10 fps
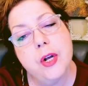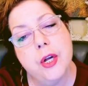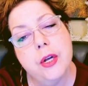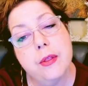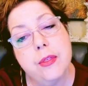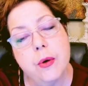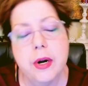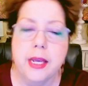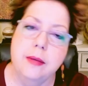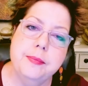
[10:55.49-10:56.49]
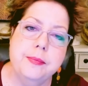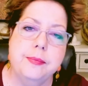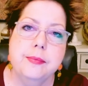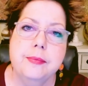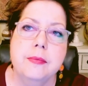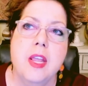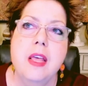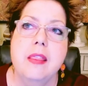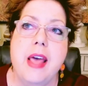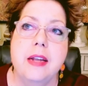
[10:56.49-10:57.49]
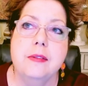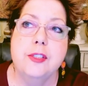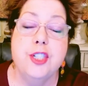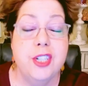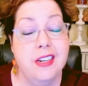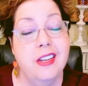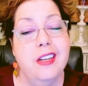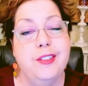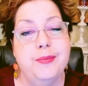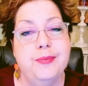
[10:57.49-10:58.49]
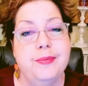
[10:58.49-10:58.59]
it on good authority that she did.